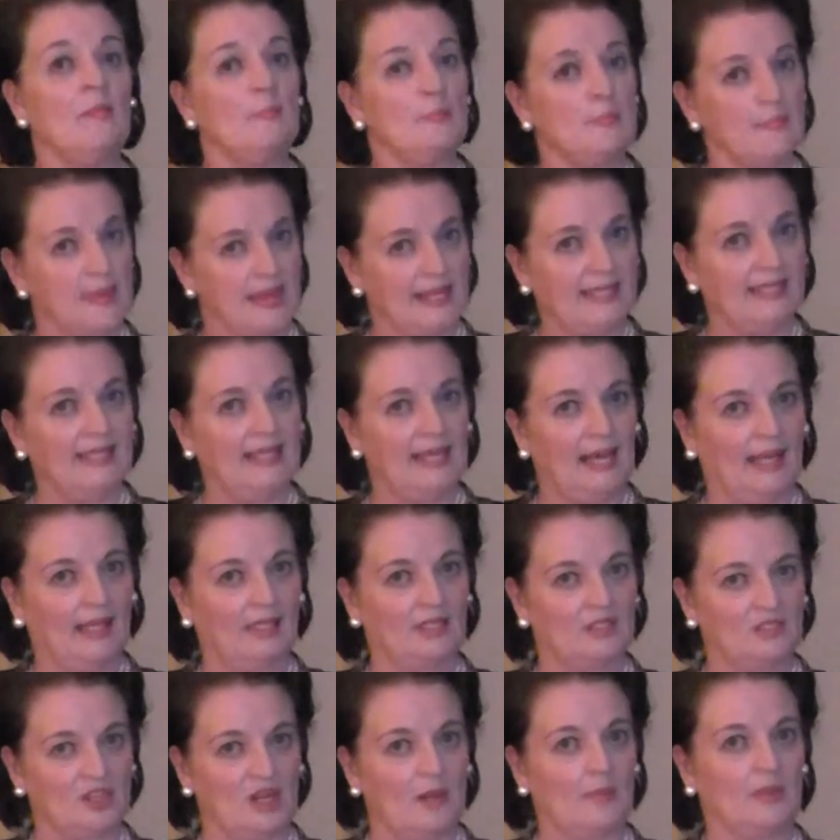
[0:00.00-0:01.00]
Many
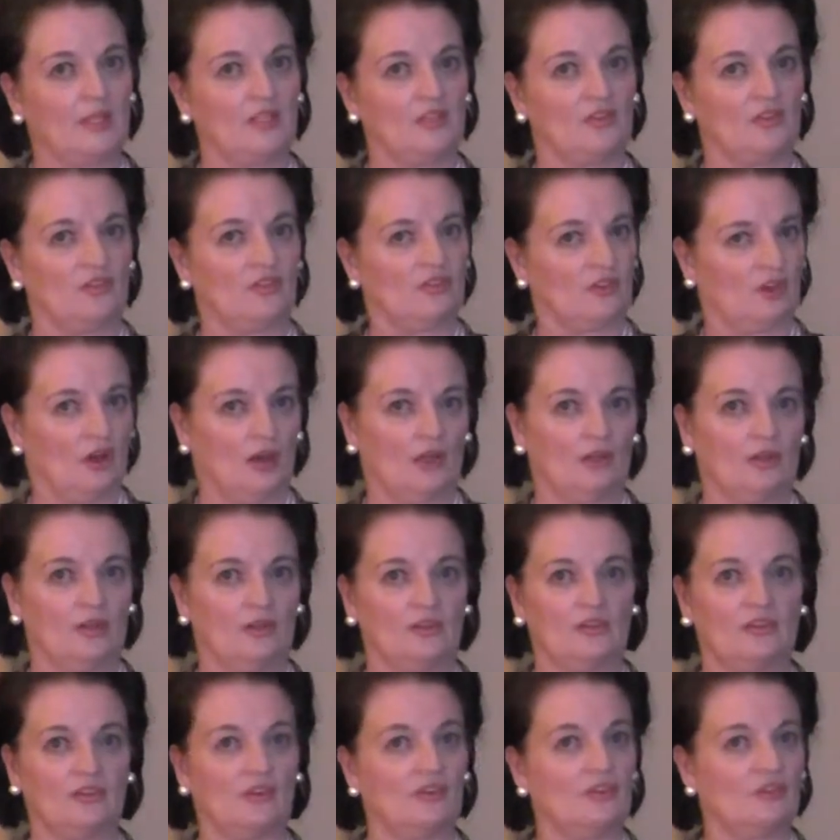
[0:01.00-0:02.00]
academics and
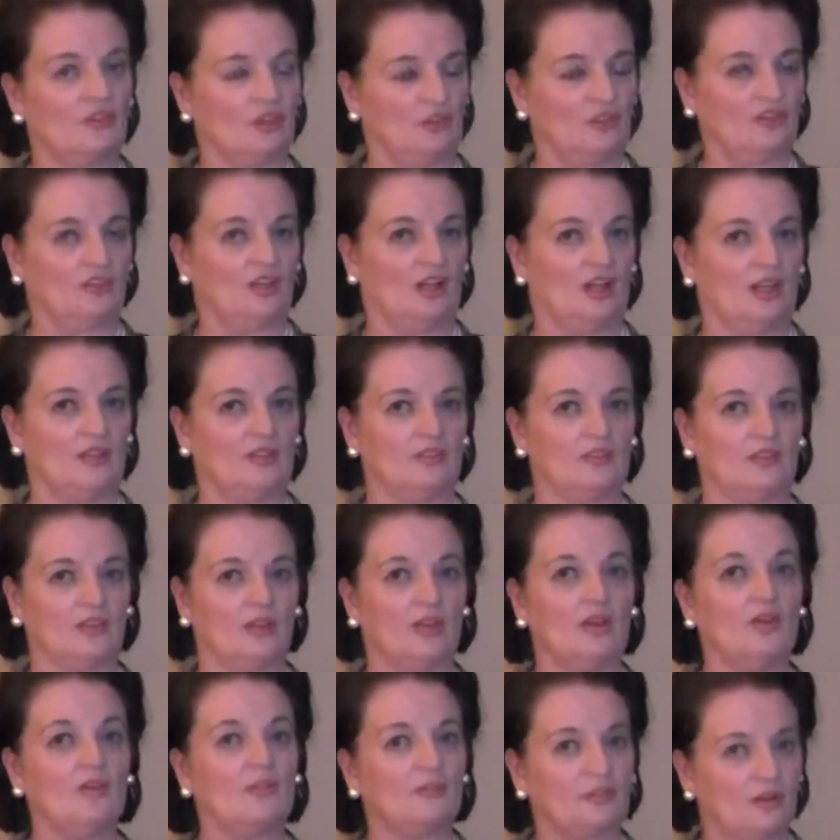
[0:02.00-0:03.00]
scholars such as
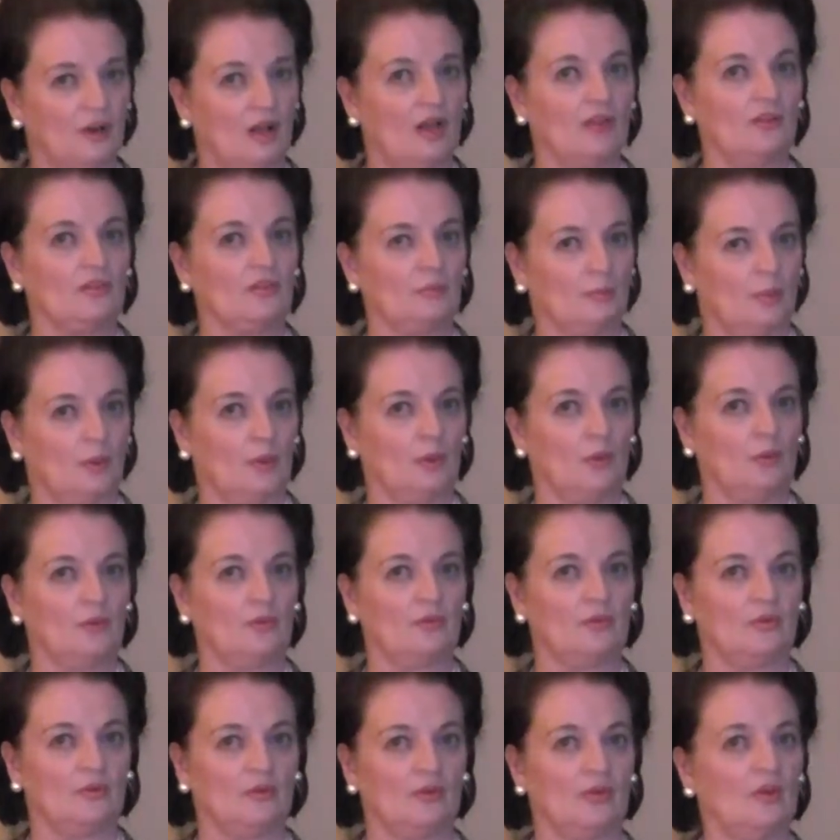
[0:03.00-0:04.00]
Franz
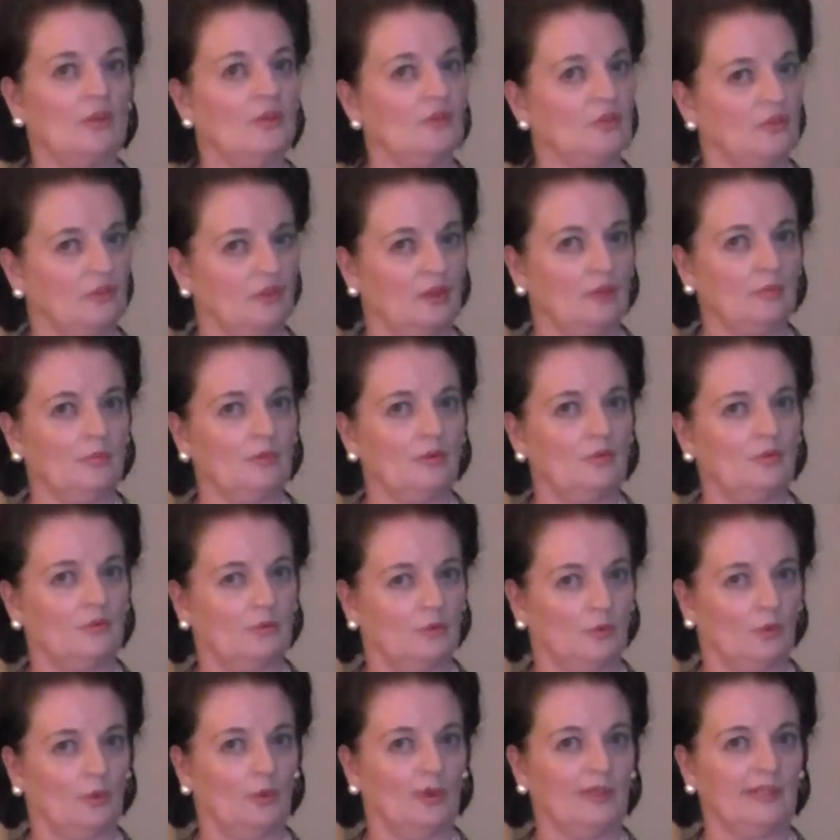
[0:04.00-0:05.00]
Boas, Sigmund
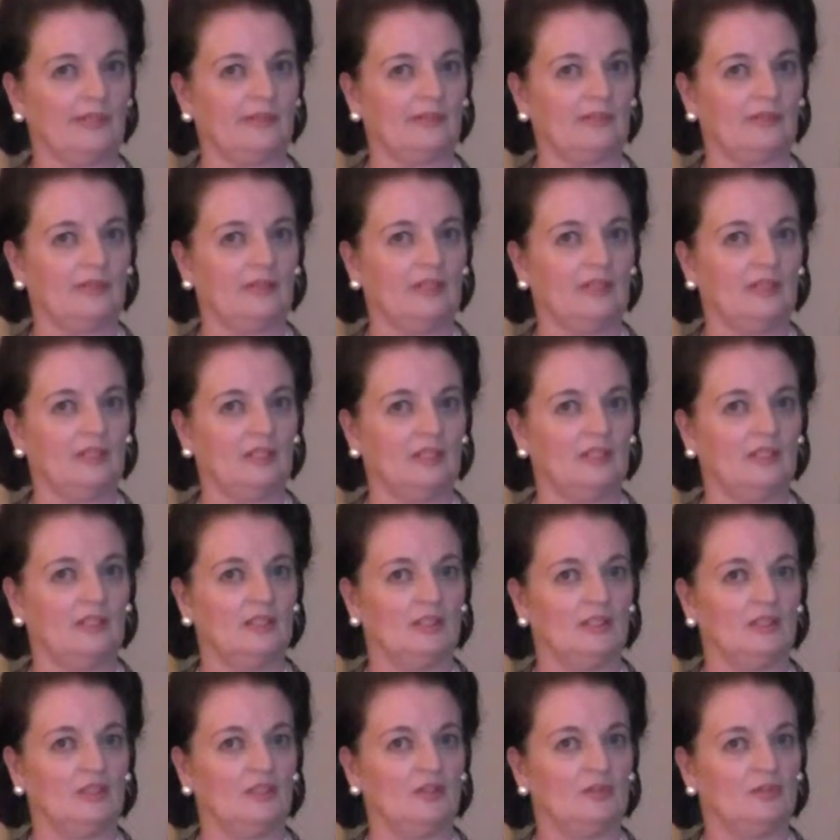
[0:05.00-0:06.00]
Freud,
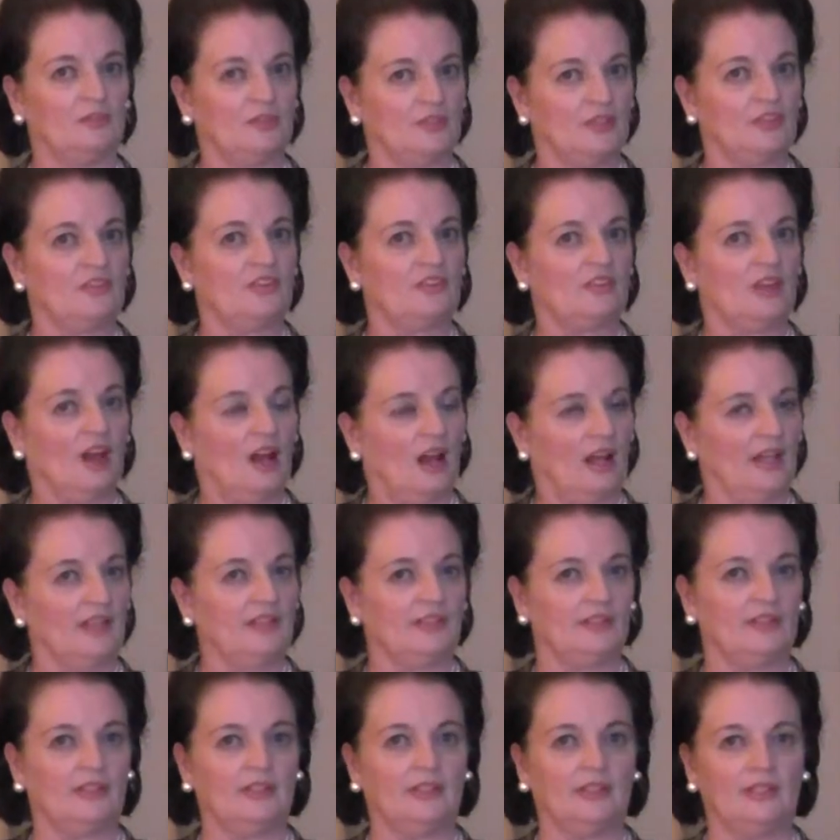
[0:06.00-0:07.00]
Fritz
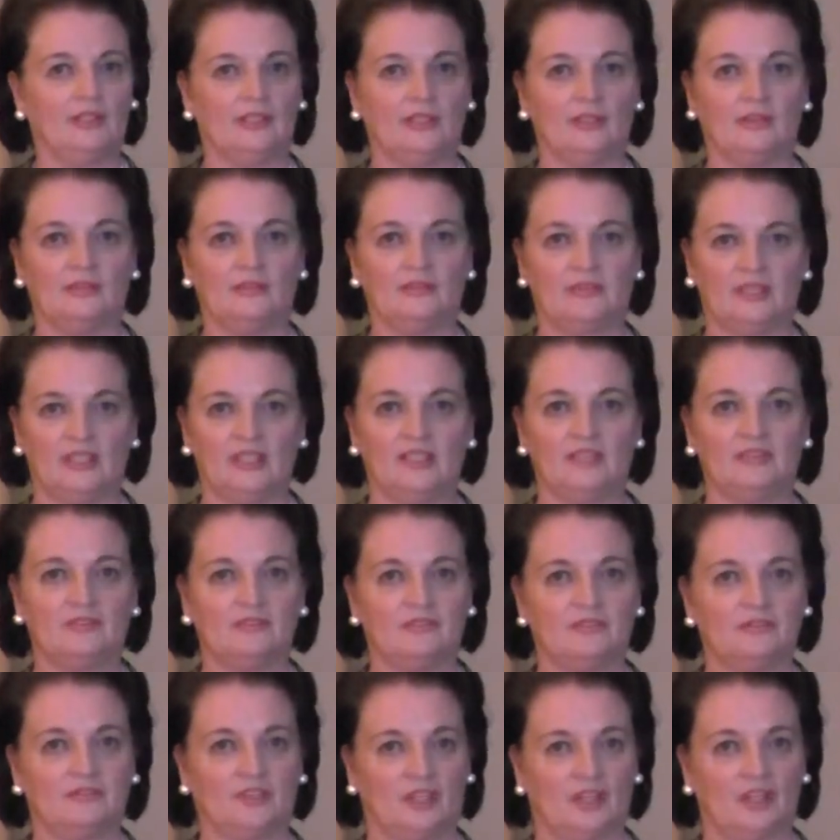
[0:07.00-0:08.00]
Heider,
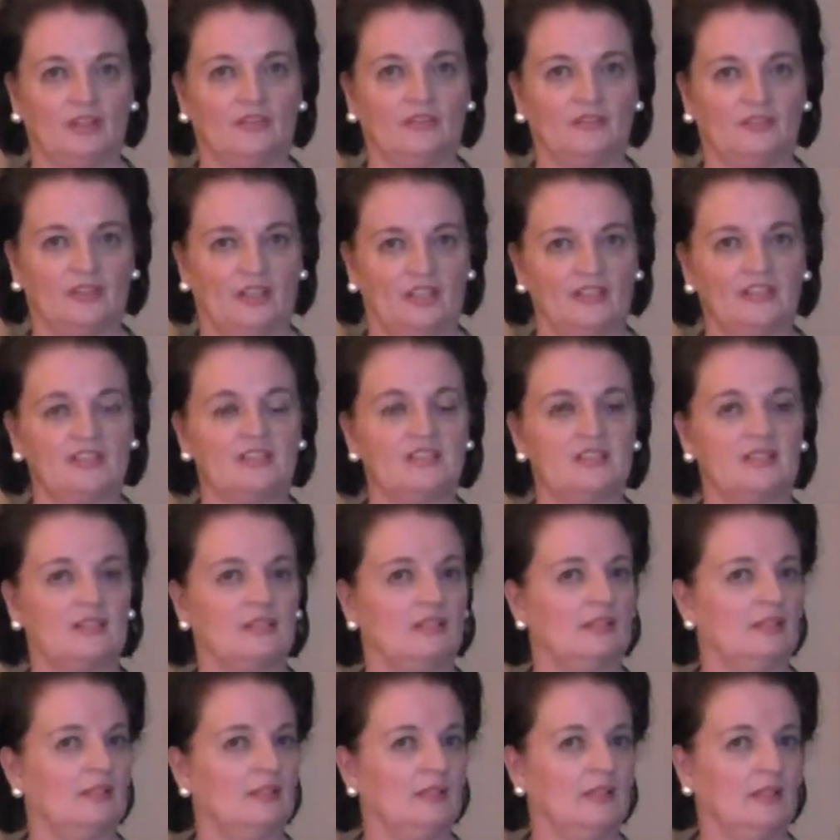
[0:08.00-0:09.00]
Wilhelm Wundt,
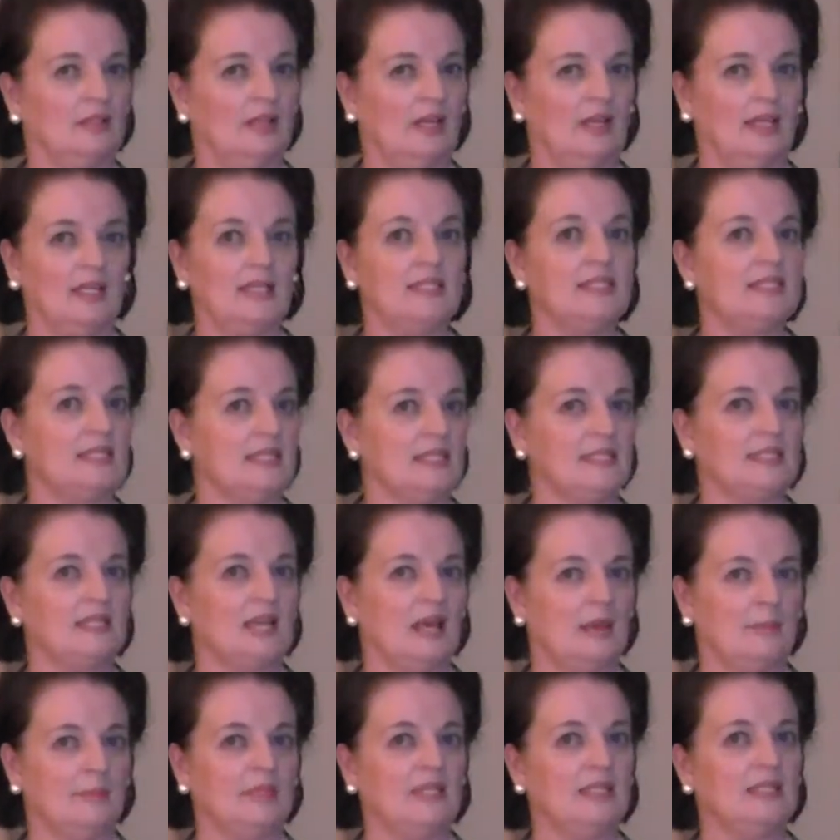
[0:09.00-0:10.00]
and indeed
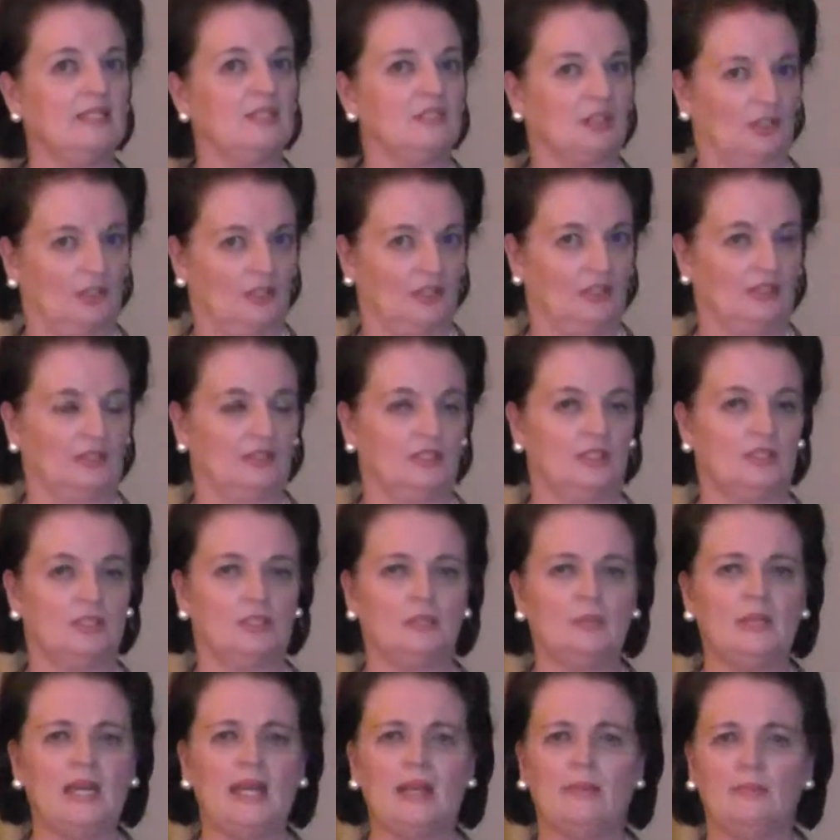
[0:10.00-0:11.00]
Emile Durkheim,
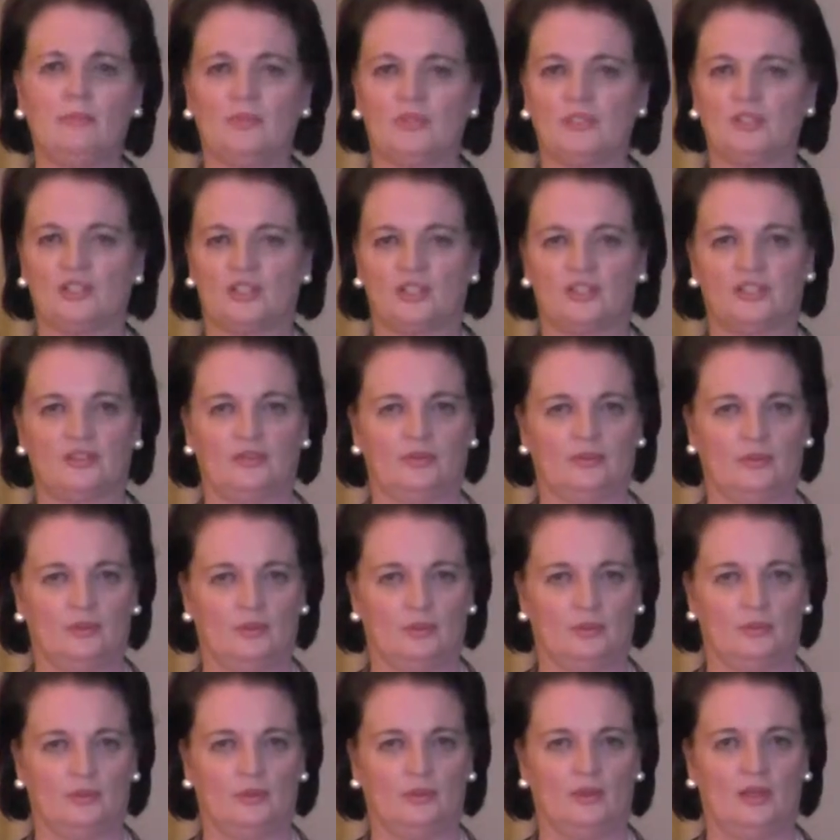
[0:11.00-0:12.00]
to name but just a
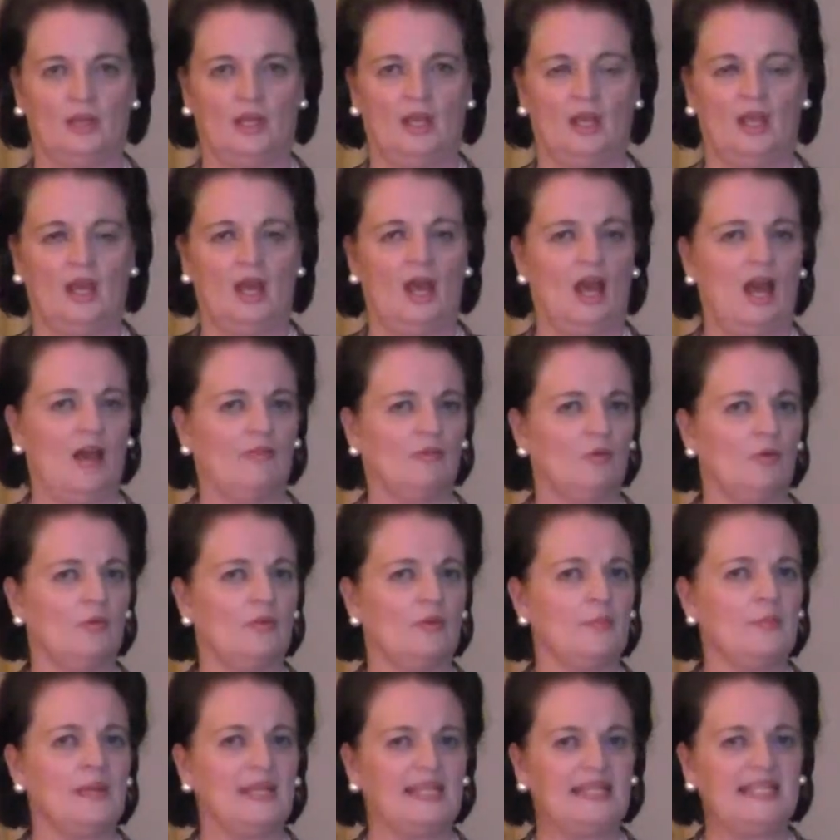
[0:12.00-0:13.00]
few, have over
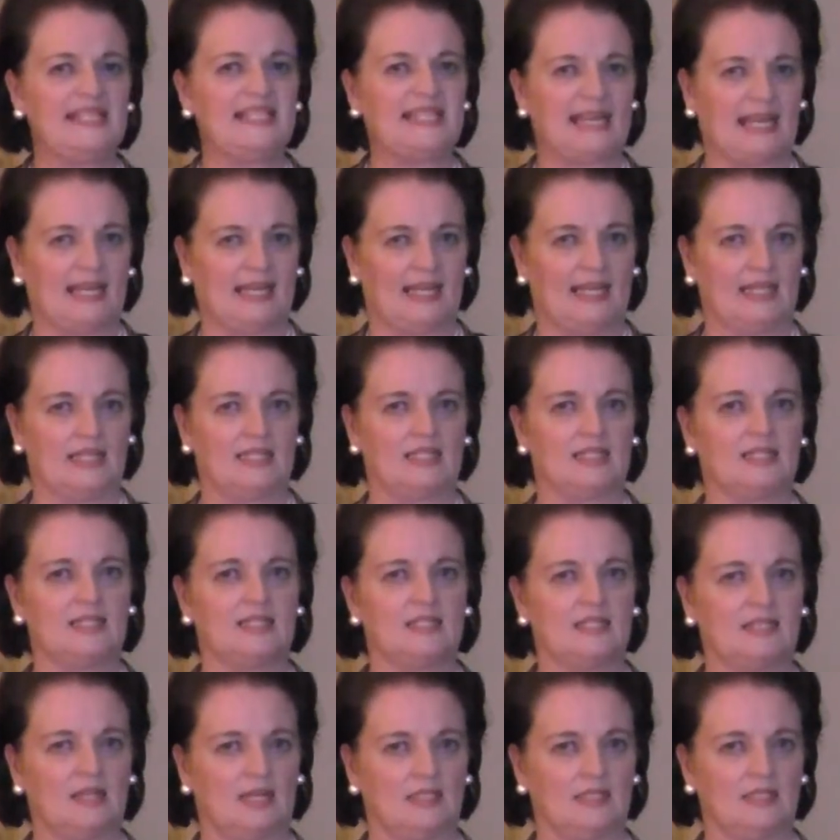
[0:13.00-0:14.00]
many decades
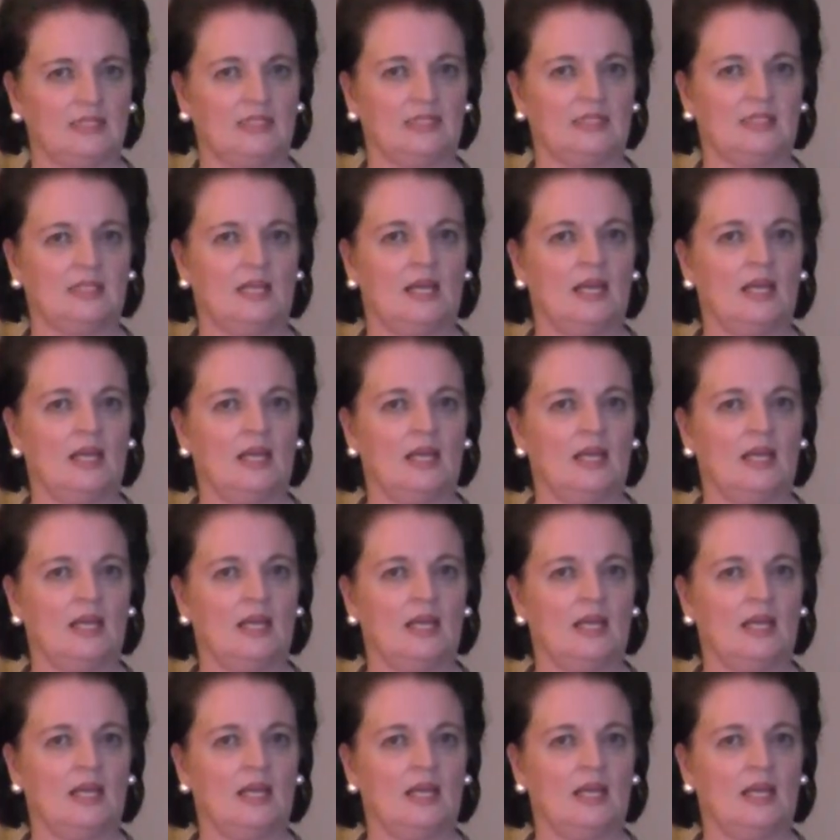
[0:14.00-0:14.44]
studied